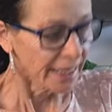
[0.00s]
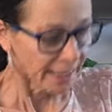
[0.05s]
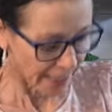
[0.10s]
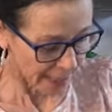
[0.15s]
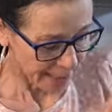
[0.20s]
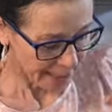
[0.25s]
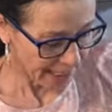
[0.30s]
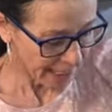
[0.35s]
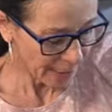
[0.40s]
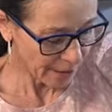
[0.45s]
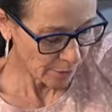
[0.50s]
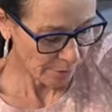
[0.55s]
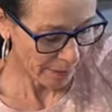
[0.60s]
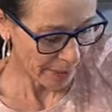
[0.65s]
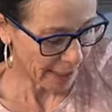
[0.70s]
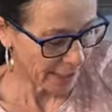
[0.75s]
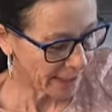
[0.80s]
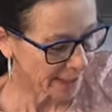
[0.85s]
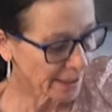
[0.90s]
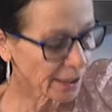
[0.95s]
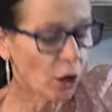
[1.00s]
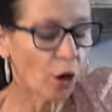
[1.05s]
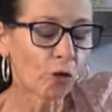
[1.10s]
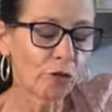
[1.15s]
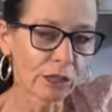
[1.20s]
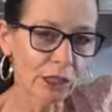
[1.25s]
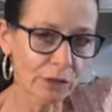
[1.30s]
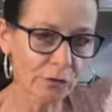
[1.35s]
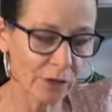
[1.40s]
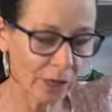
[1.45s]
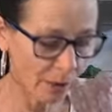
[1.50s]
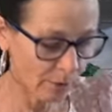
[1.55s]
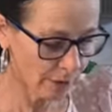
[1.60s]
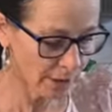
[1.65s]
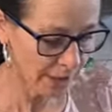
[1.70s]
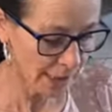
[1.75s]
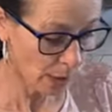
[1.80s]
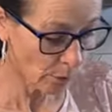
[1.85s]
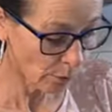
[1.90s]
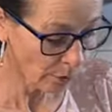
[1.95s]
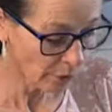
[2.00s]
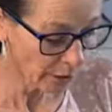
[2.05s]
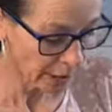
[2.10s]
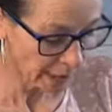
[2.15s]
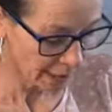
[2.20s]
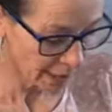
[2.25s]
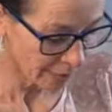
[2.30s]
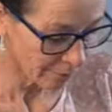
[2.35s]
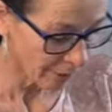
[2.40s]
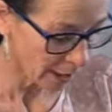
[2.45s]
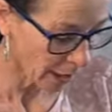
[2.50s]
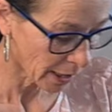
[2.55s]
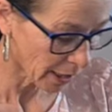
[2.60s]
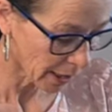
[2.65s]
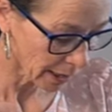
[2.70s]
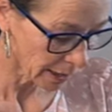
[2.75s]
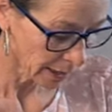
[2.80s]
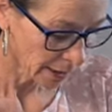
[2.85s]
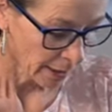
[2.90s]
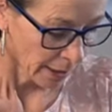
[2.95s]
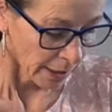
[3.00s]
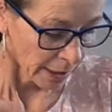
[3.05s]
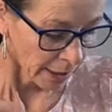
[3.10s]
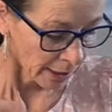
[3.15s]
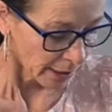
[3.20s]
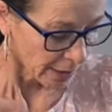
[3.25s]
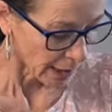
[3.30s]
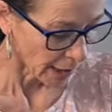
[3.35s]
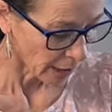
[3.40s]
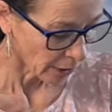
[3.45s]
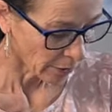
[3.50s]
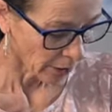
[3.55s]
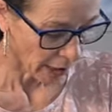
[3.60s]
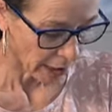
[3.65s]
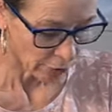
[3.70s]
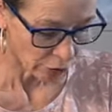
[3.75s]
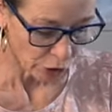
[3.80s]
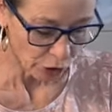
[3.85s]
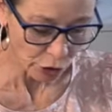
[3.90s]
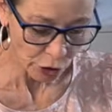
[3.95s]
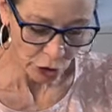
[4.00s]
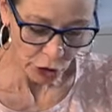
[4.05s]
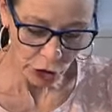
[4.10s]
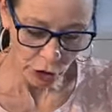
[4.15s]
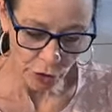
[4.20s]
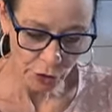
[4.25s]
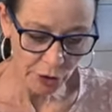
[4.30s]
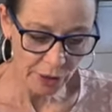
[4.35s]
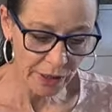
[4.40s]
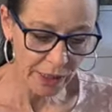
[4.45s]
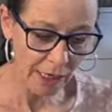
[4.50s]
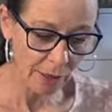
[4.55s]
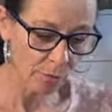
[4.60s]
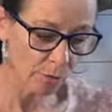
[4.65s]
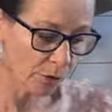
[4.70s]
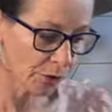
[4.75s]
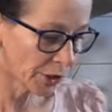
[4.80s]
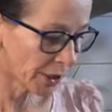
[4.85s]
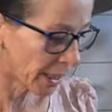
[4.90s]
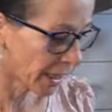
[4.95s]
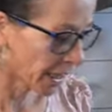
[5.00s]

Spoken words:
yellow base, orange flowers. I will get it right. So I'll just show you that one